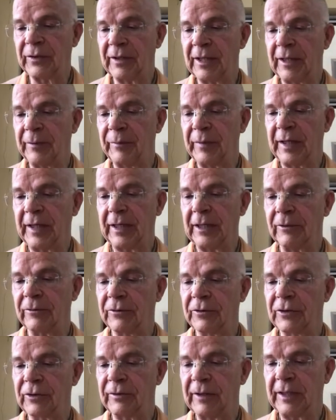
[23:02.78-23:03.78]
that may
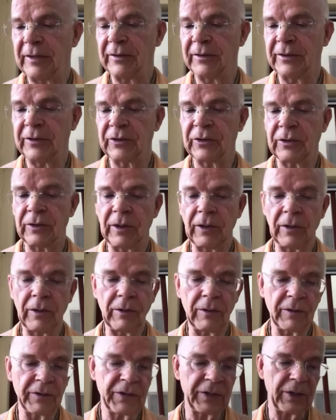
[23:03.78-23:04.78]
illustrate this
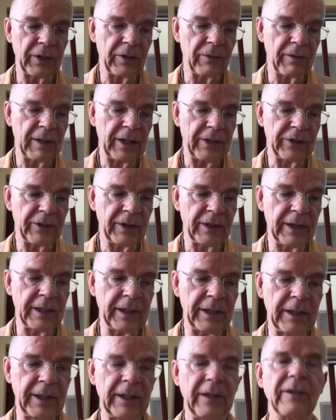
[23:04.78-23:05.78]
whole situation
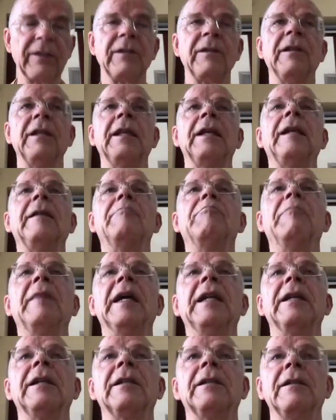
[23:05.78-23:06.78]
is the
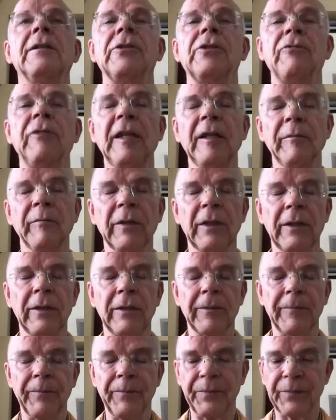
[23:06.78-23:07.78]
medical treatment.
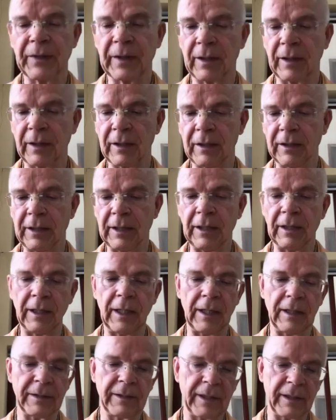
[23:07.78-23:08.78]
Y
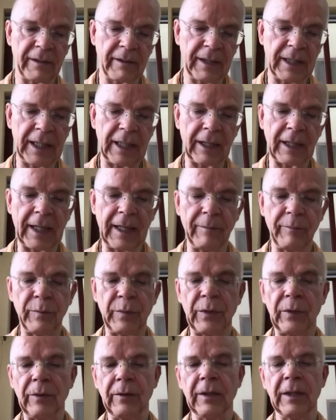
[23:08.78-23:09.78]
el tercer
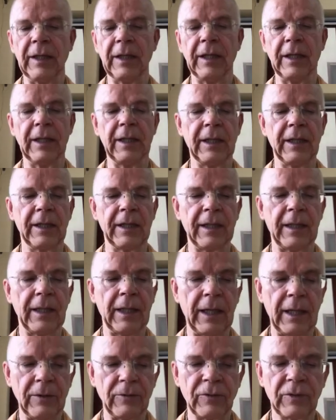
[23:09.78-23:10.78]
ejemplo que
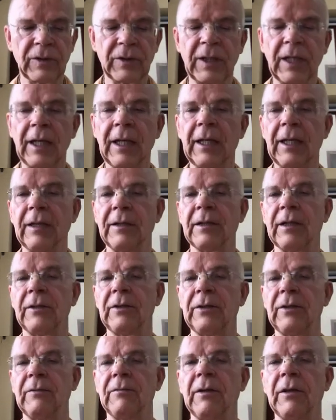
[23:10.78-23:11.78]
ilustra esa
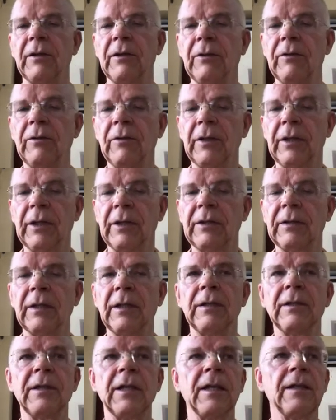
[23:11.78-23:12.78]
situación es el
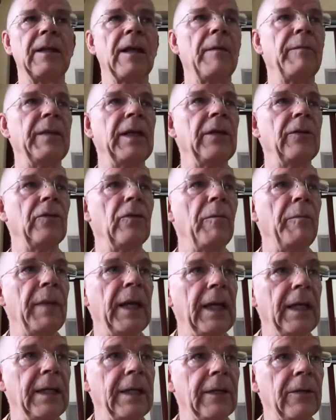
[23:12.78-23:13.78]
tratamiento
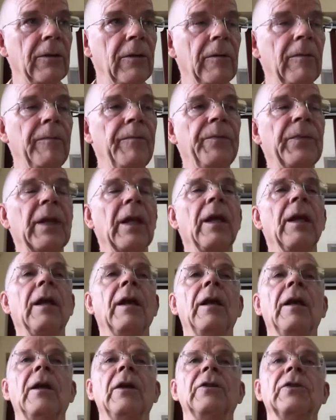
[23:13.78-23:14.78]
médico.
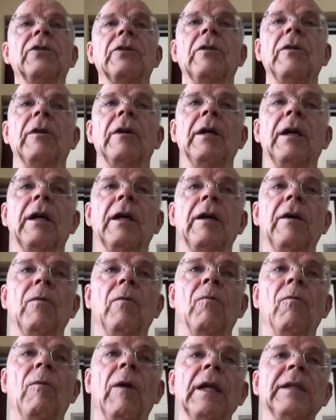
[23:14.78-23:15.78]
So,
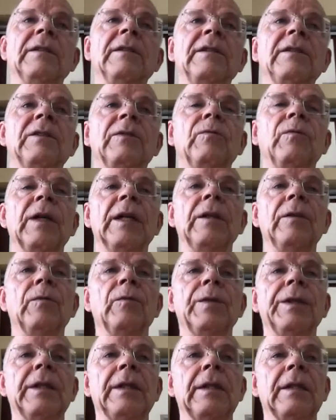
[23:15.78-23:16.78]
once when
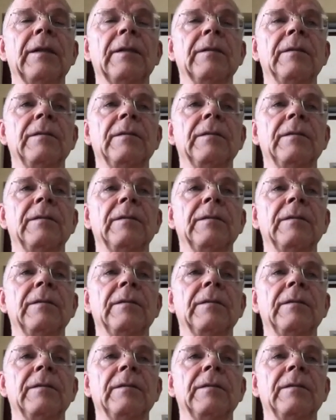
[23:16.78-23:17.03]
we